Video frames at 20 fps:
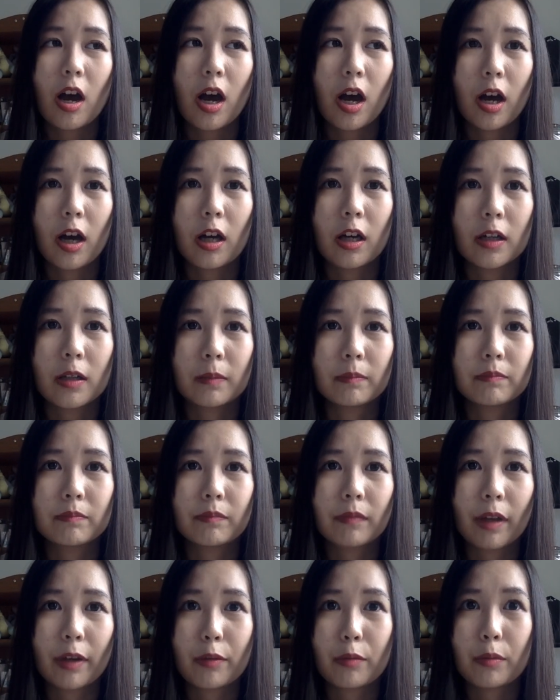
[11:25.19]
um,
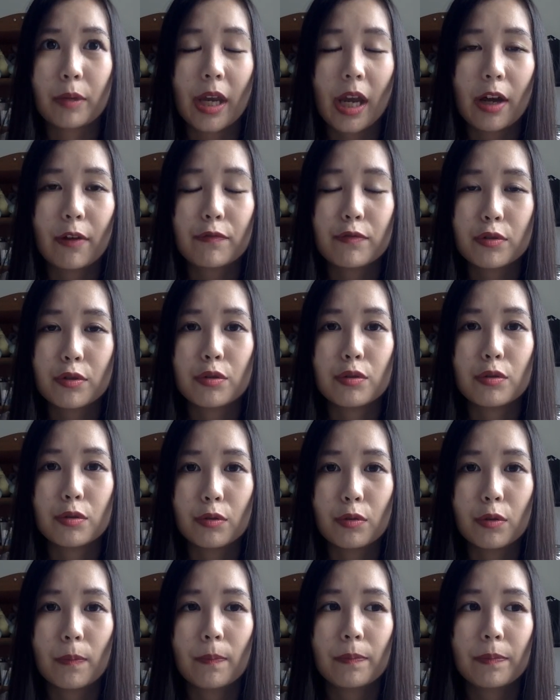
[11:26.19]
like we have
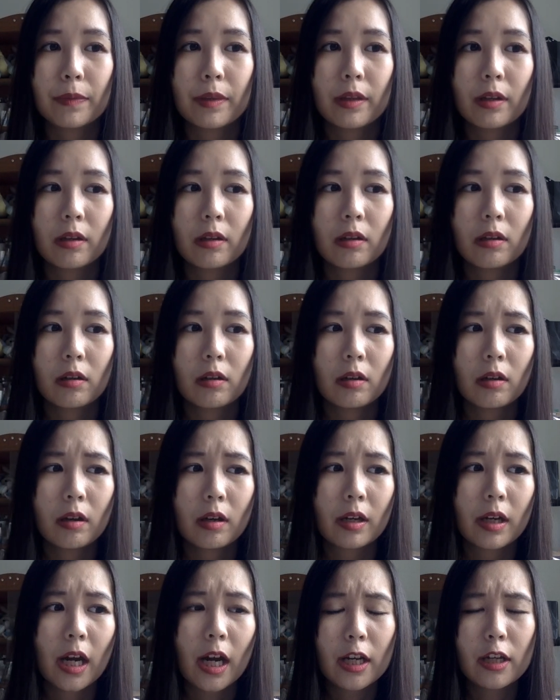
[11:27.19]
to
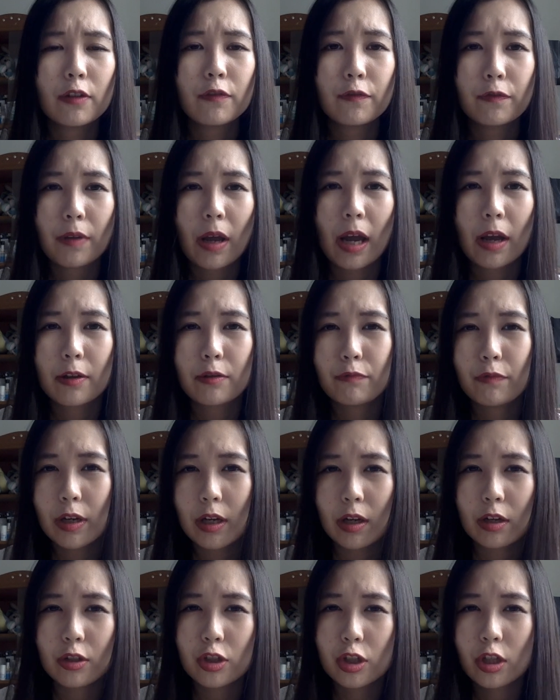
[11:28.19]
kind of
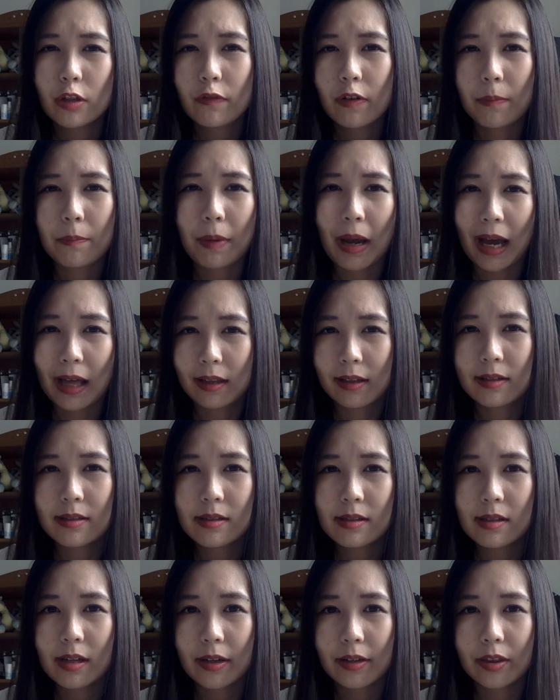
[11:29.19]
re- achieve a
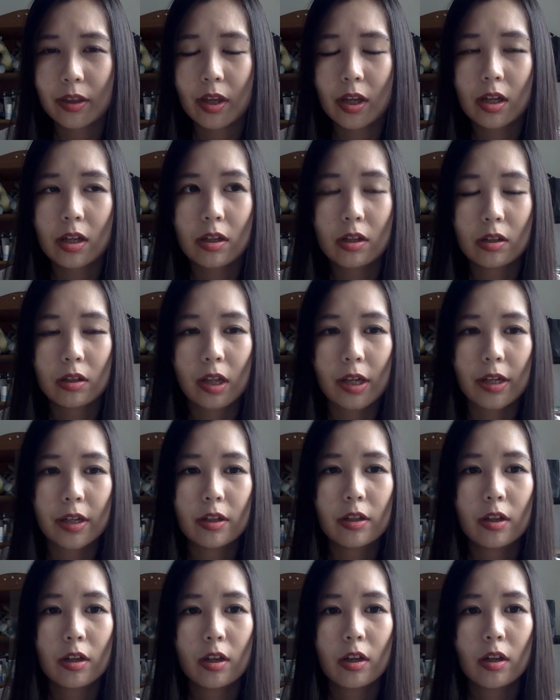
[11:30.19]
balance. I think
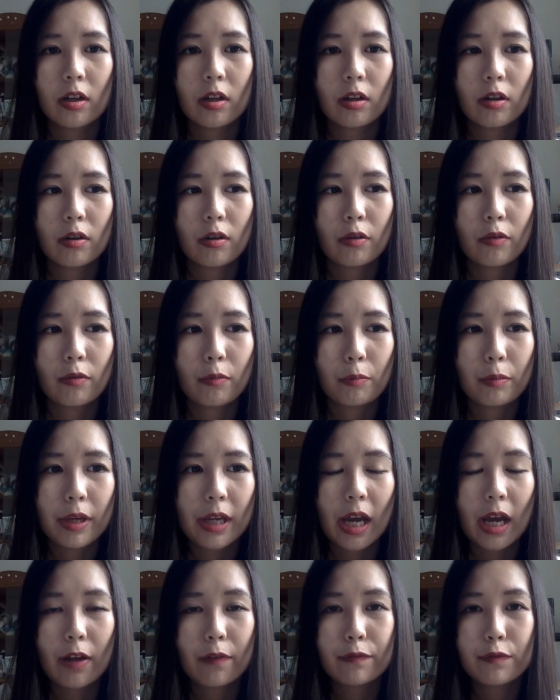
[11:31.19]
like
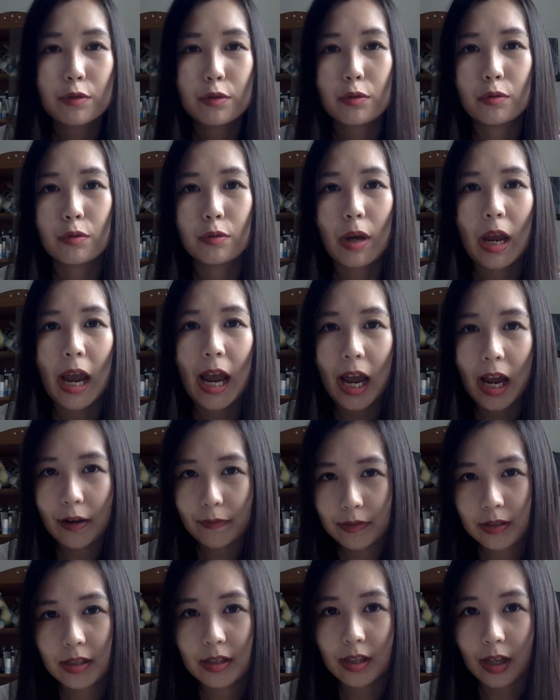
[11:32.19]
we have to
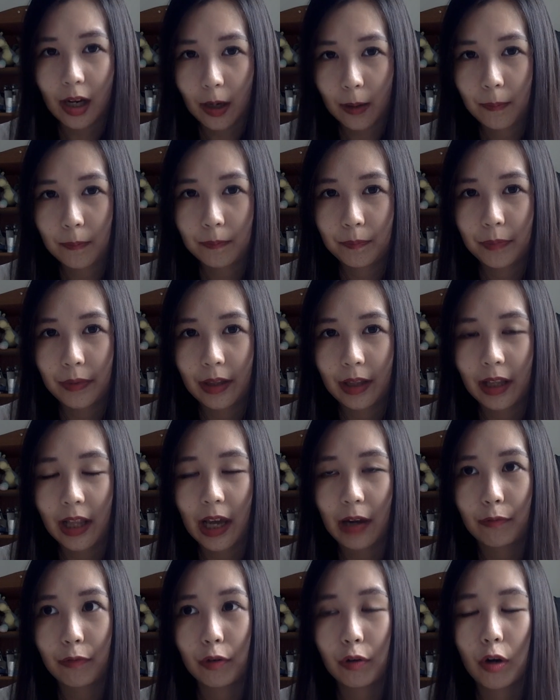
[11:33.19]
have some
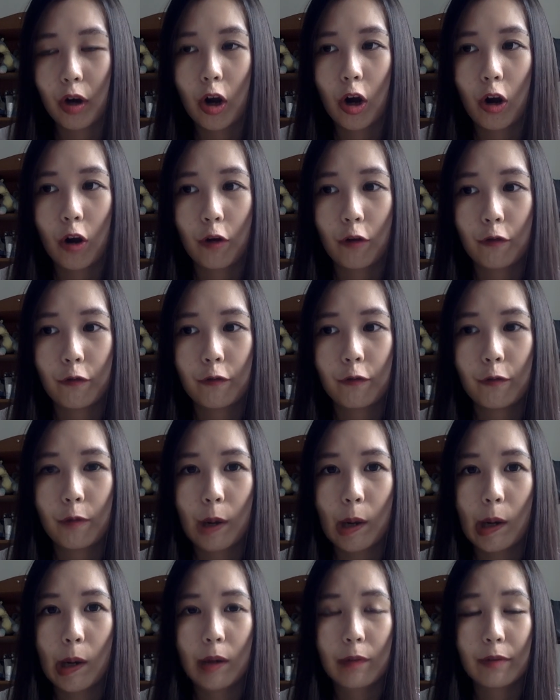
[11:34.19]
level of
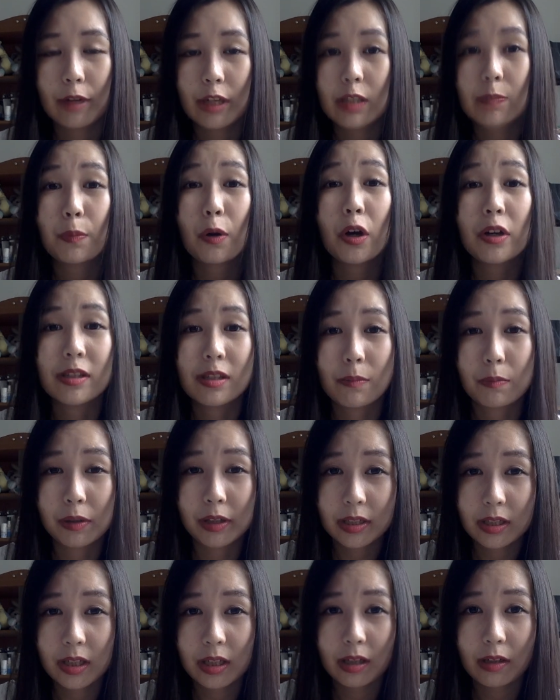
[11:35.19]

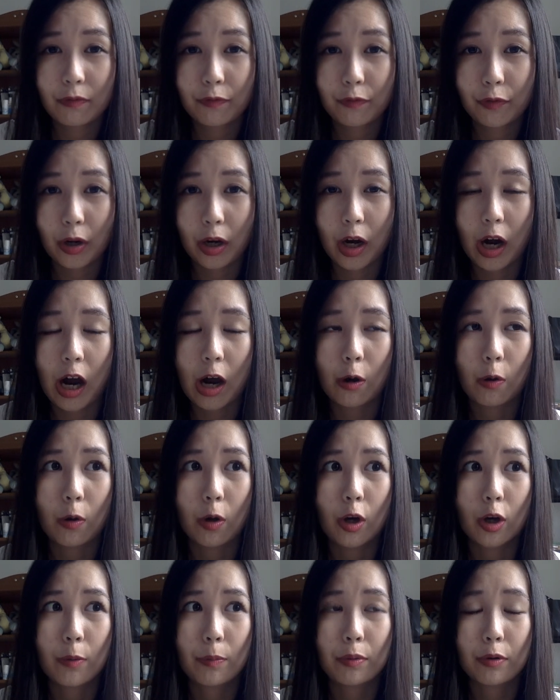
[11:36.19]
responsibility for
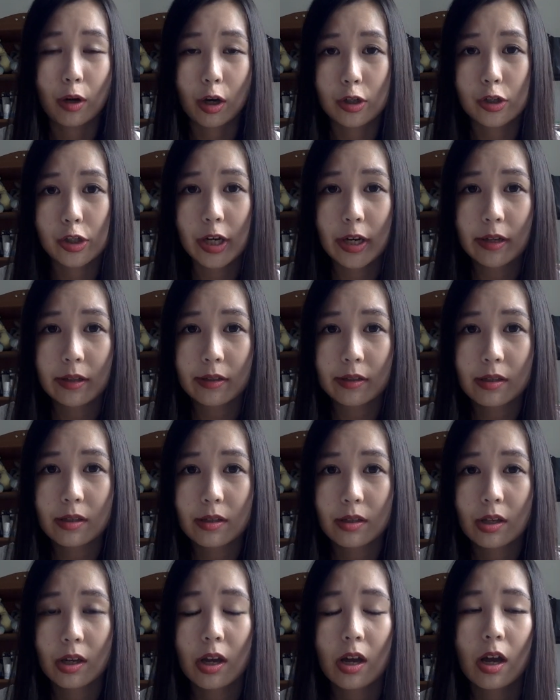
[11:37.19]
our
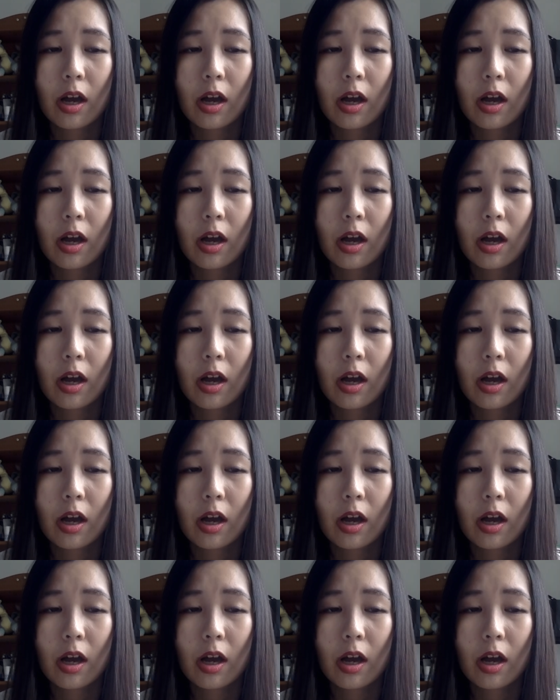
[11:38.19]
projects